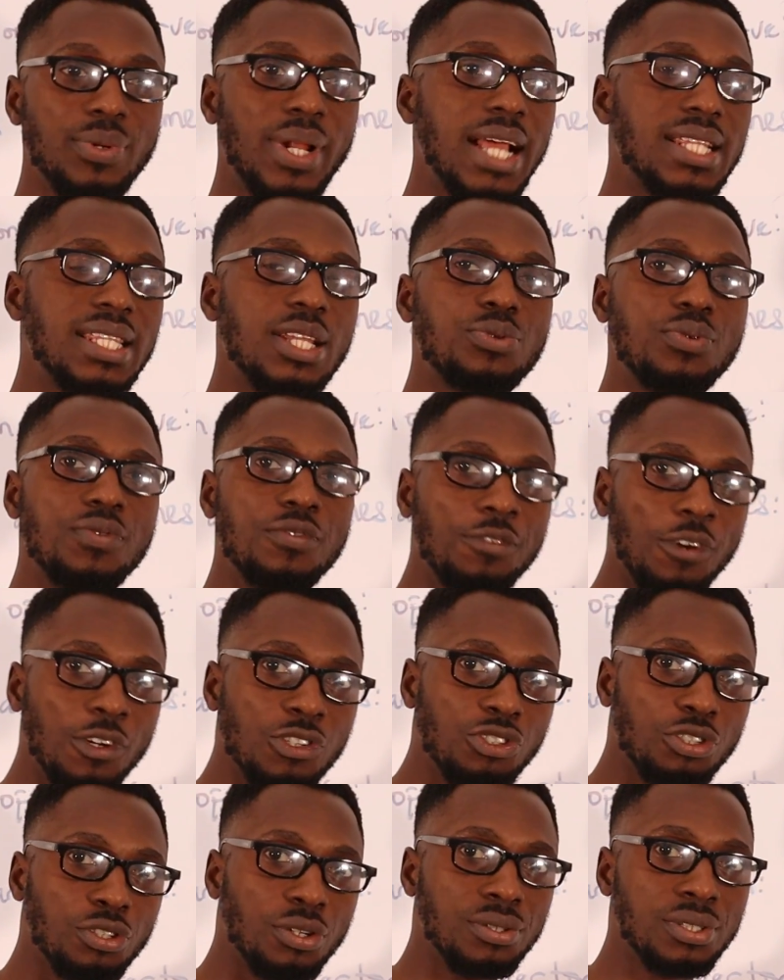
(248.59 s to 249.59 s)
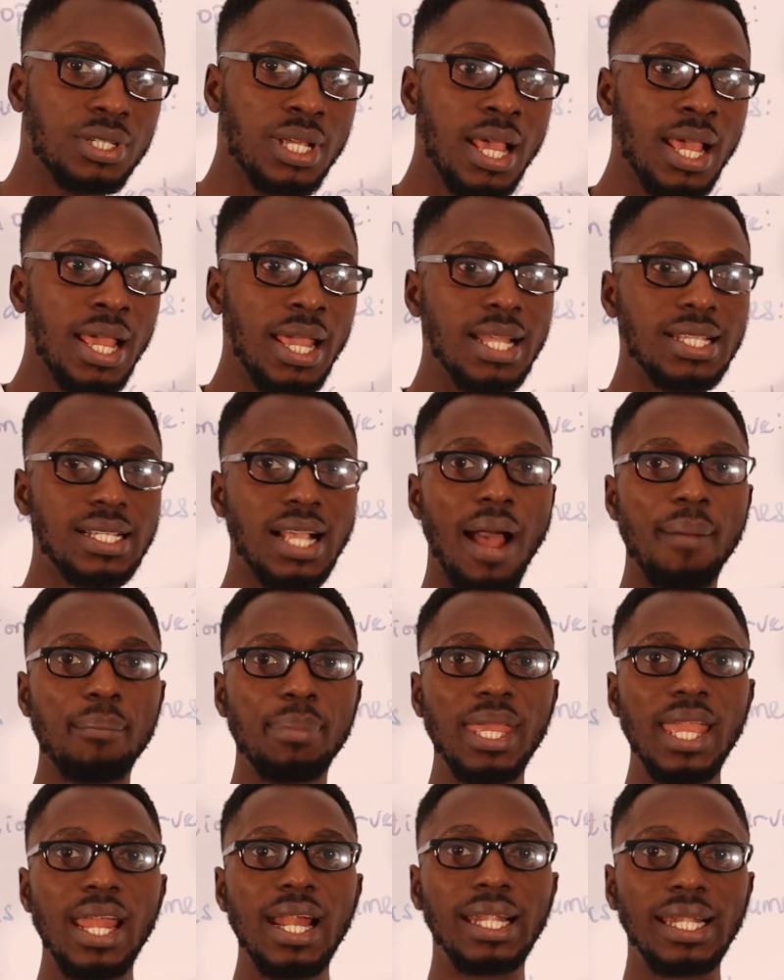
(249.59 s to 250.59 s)
When I say two functions, it can
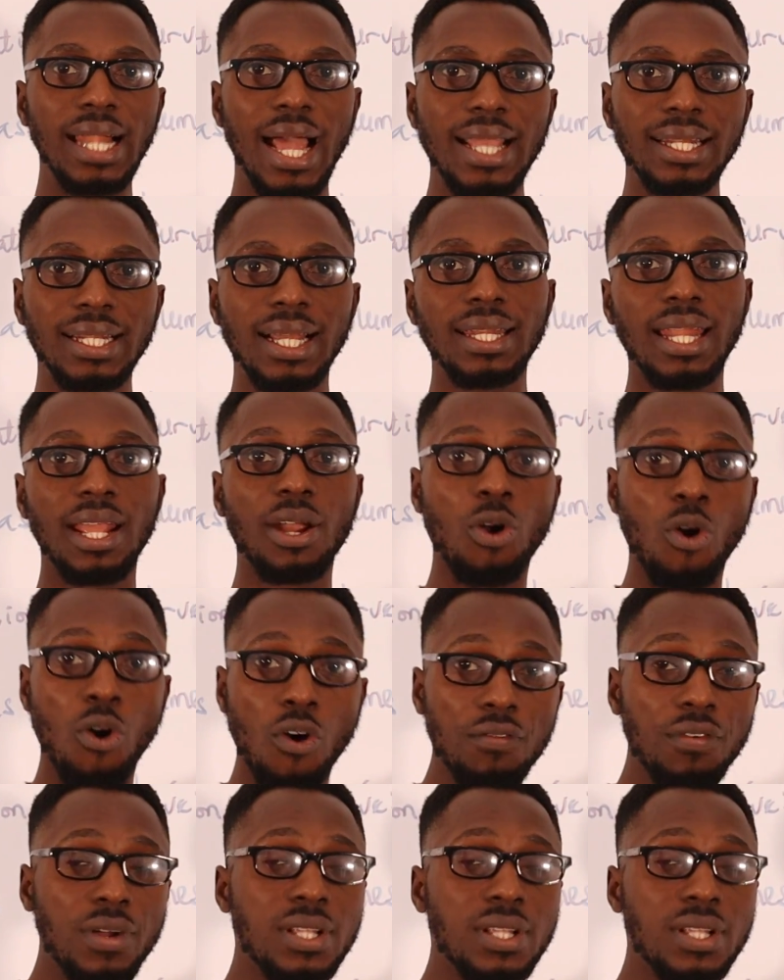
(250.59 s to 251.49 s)
be a line and a curve,